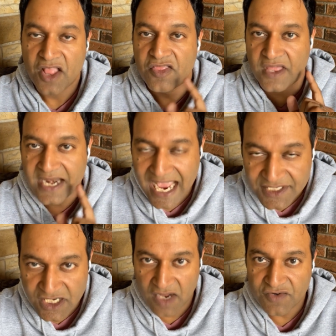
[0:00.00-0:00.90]
The
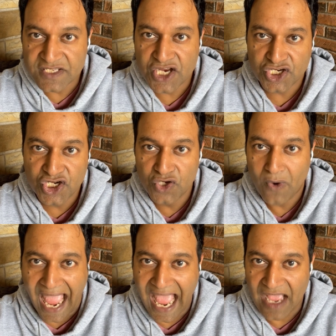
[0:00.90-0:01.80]
next conversation you
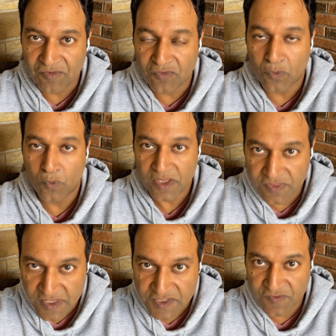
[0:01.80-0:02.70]
have with
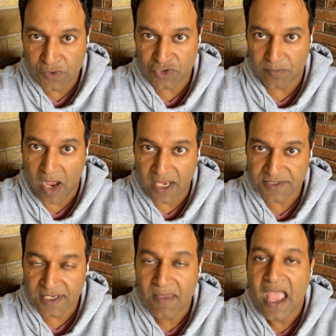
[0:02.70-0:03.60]
this future
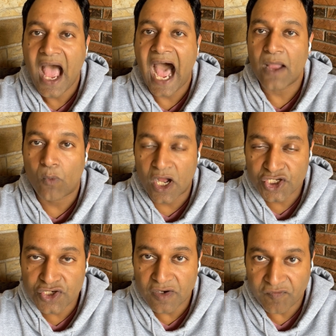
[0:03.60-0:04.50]
boss, I
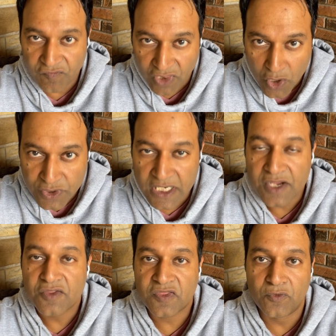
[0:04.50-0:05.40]
want you to float
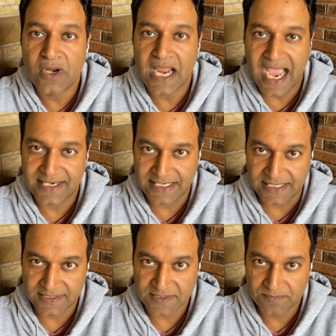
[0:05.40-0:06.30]
three
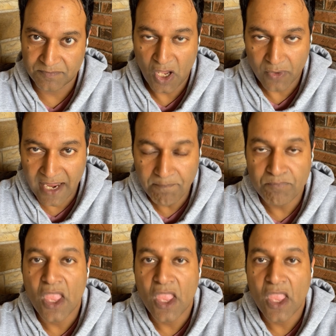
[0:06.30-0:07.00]
ideas, okay?